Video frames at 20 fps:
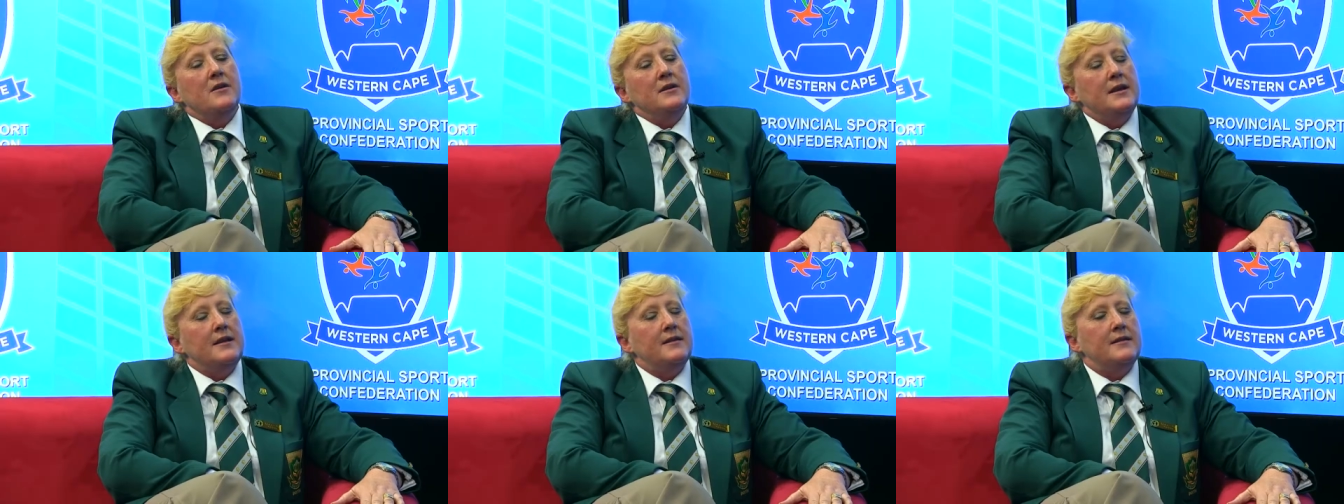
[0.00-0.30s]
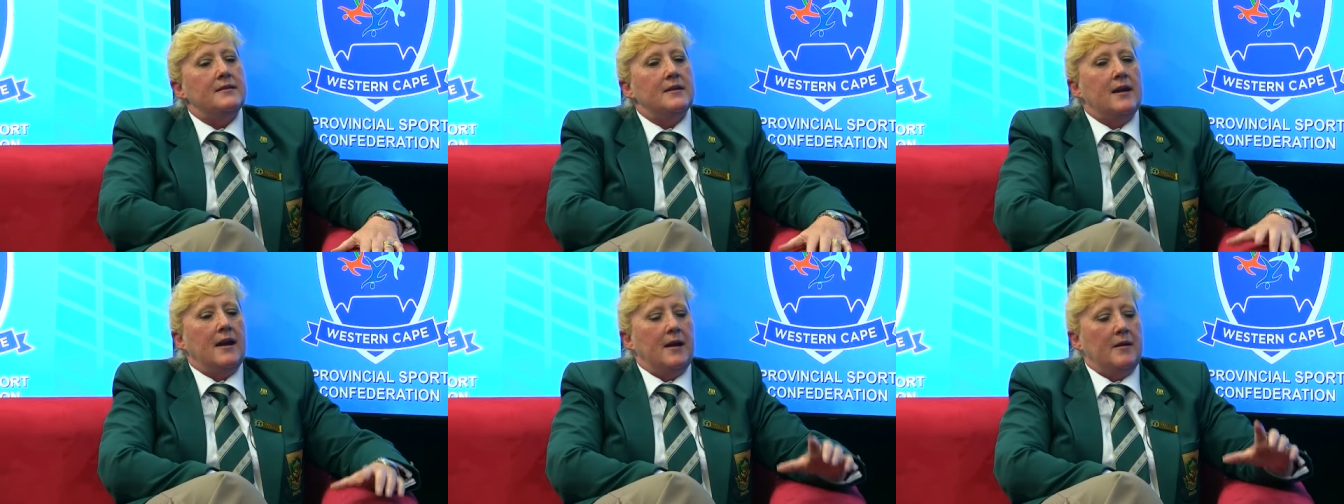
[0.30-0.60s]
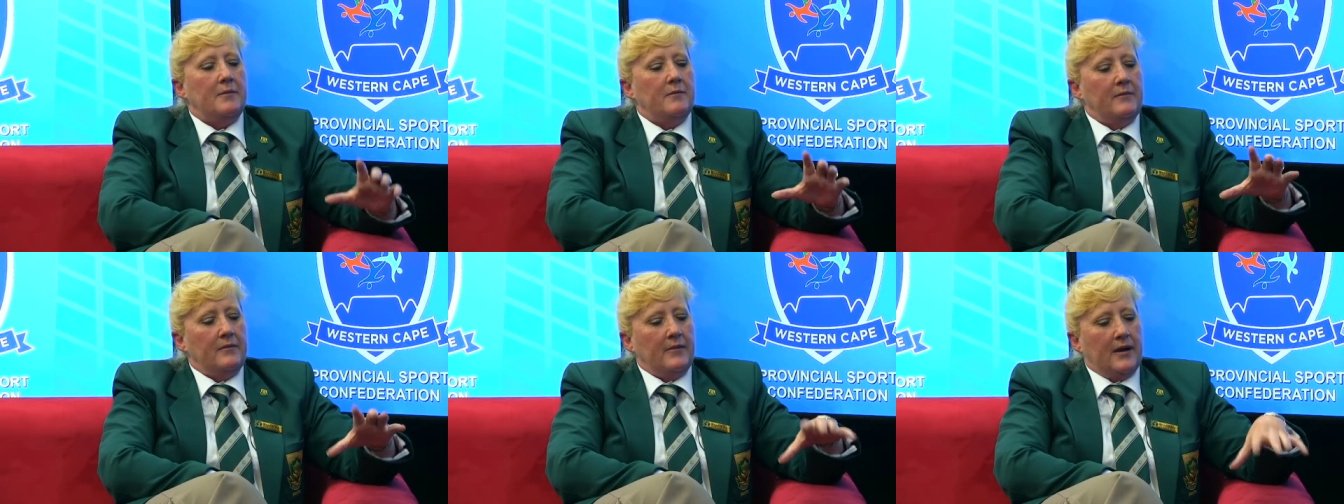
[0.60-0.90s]
only
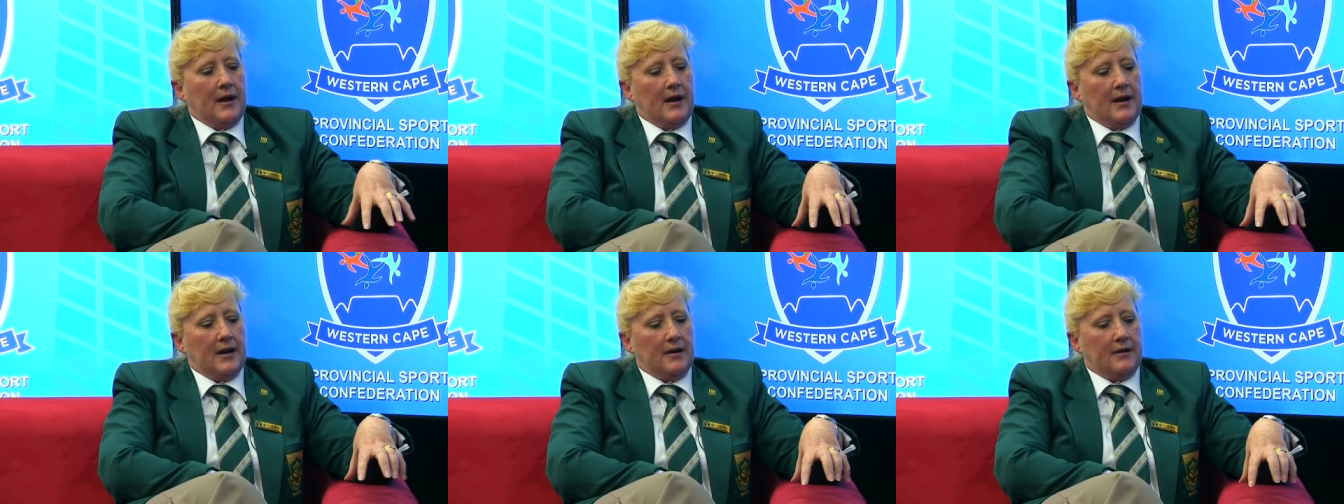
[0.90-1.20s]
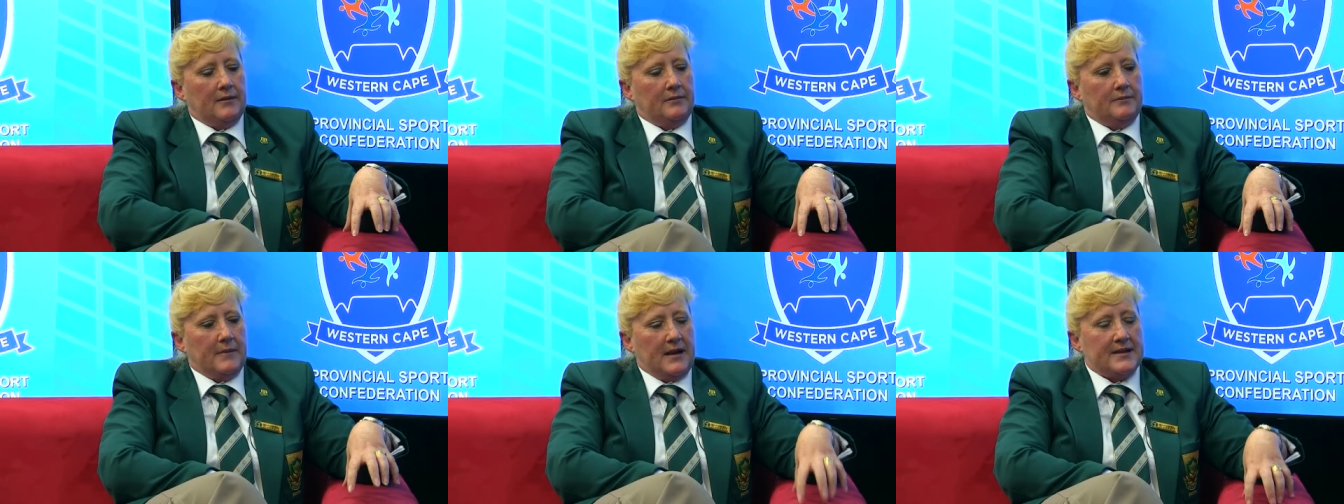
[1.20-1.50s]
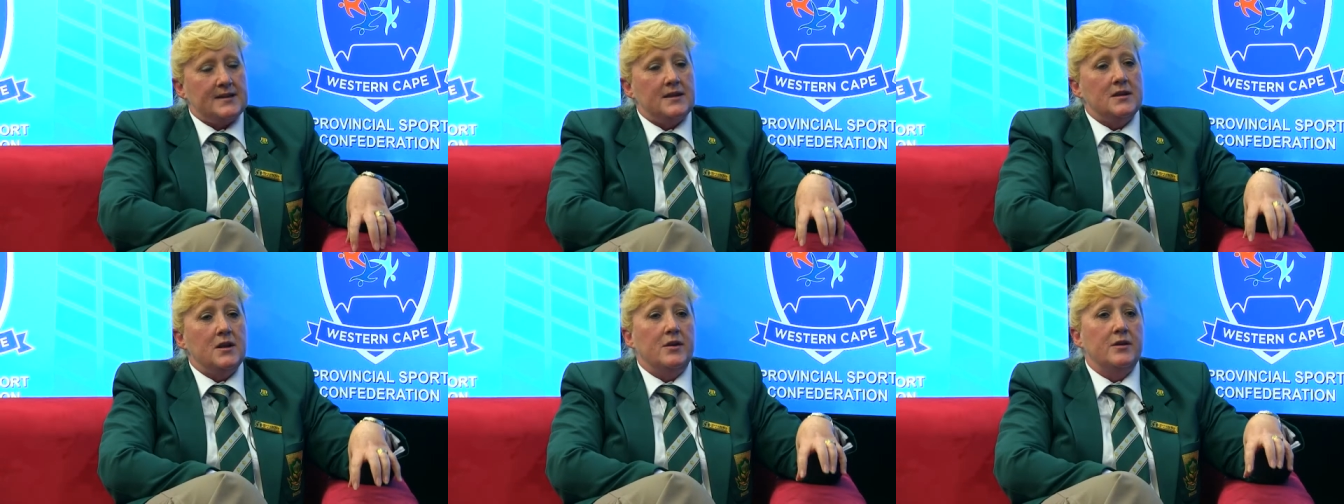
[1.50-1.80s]
um, uh, uh,
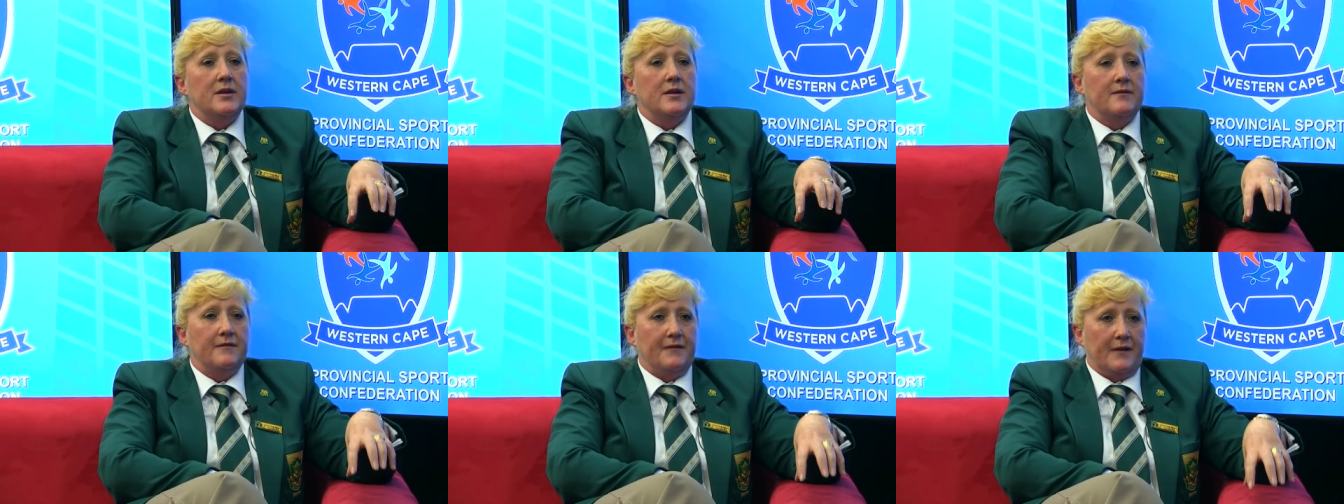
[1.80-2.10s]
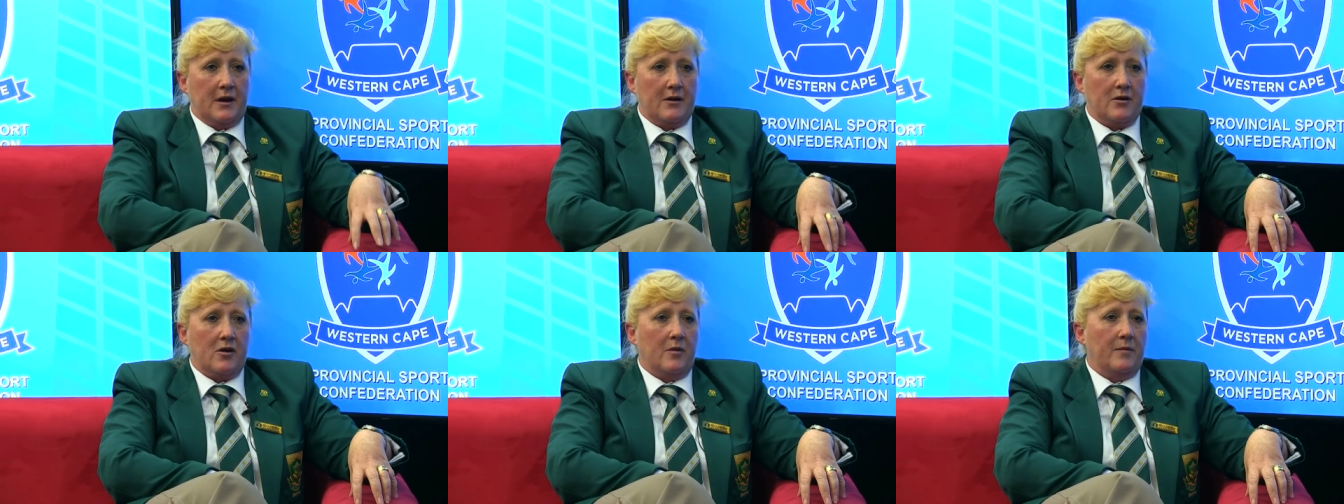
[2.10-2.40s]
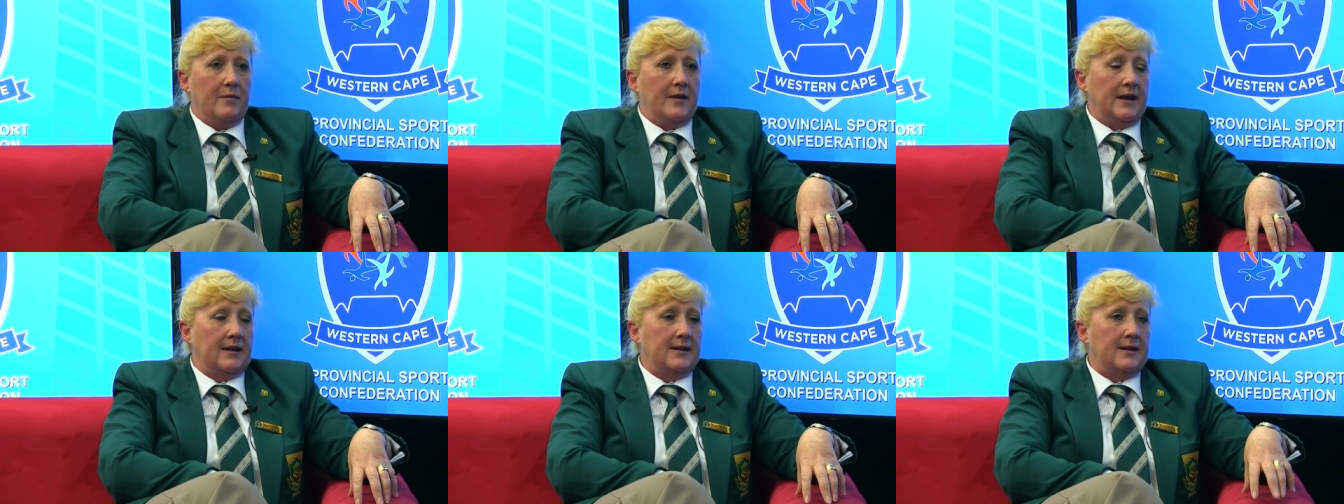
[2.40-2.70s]
muzzle loading
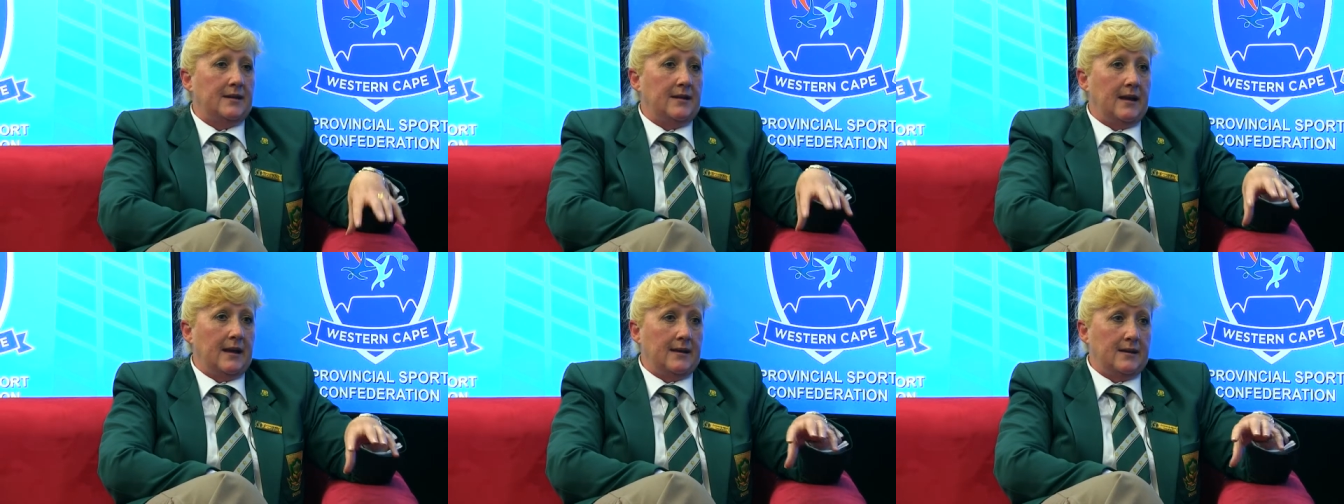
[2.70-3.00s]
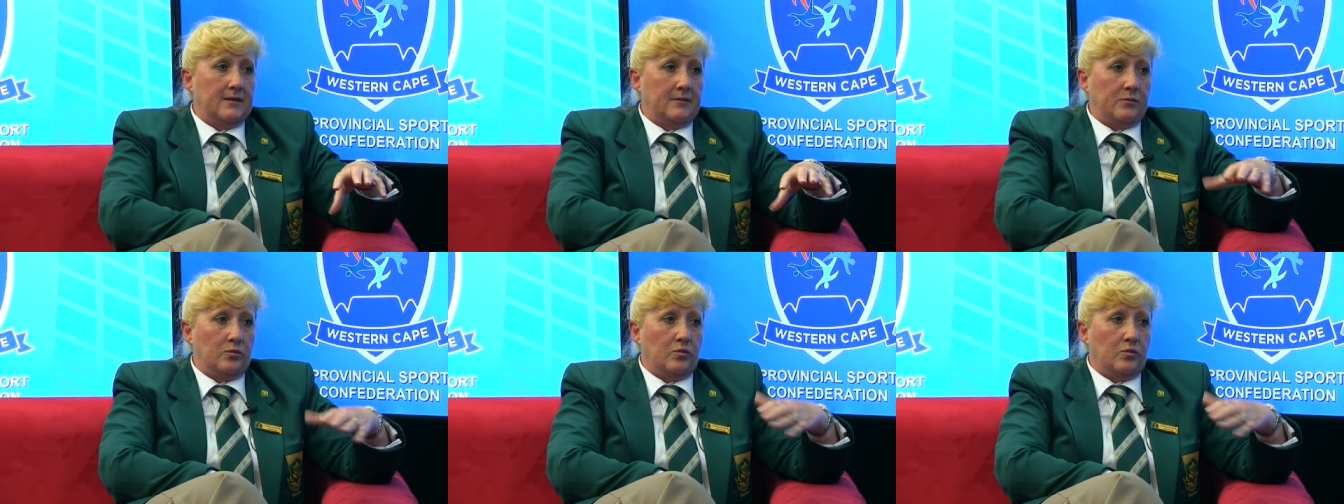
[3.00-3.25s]
firearm that that